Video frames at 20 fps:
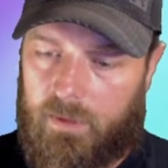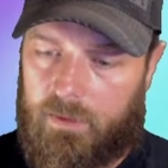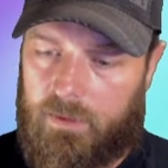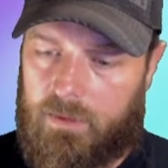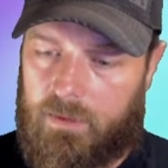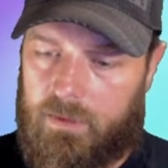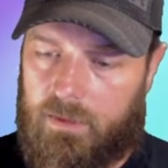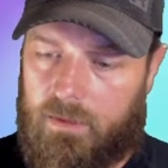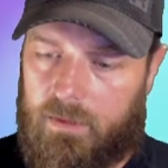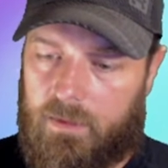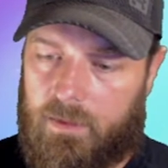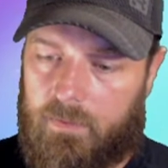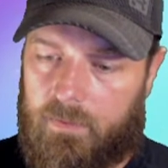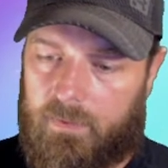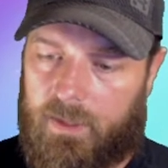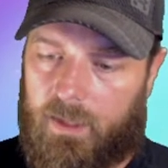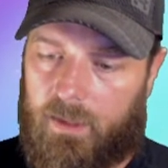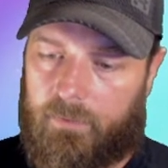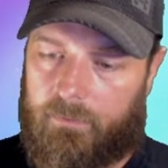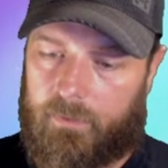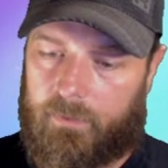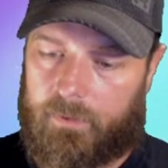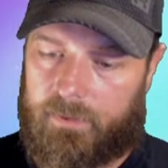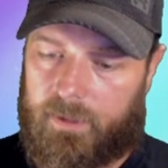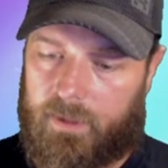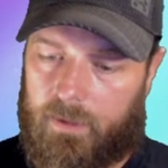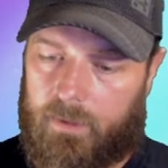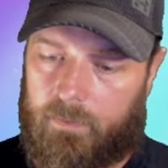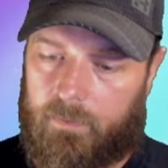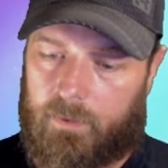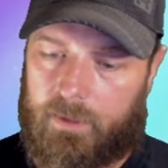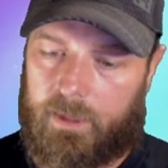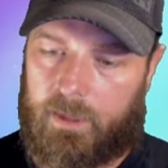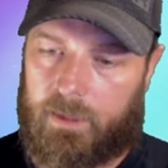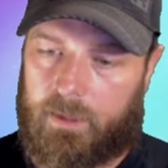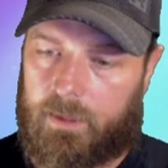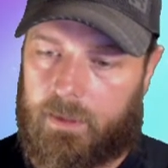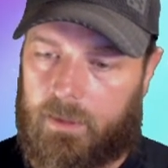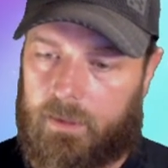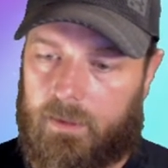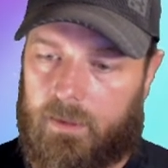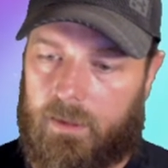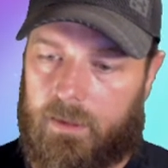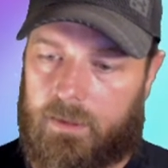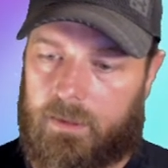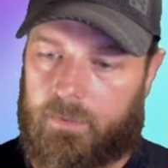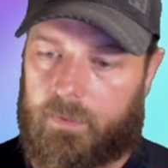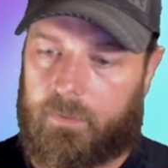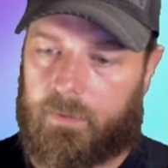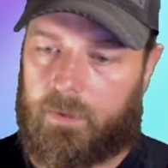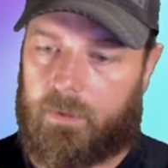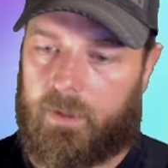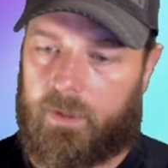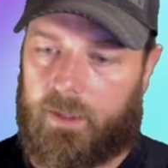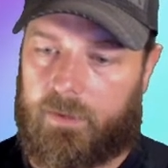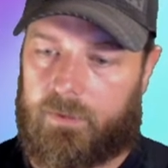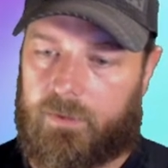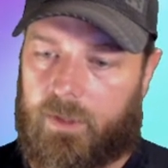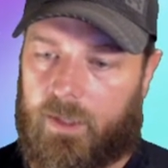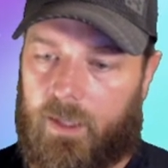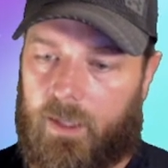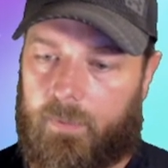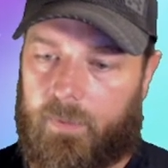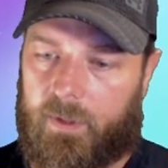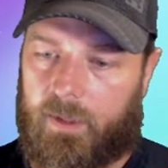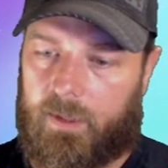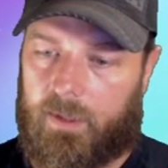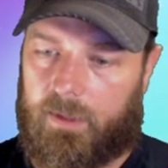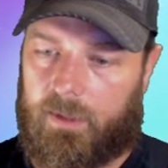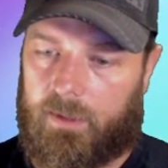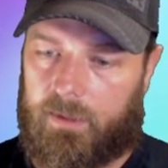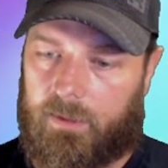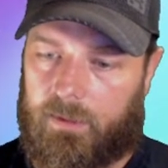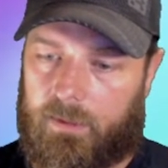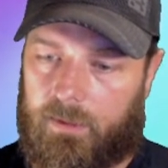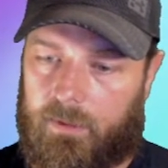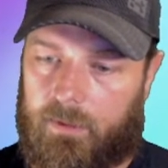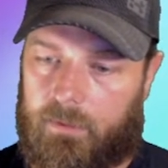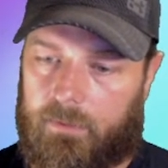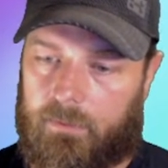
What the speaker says: Kind of a terrible cut of cards, but I'm gonna go ahead and drop a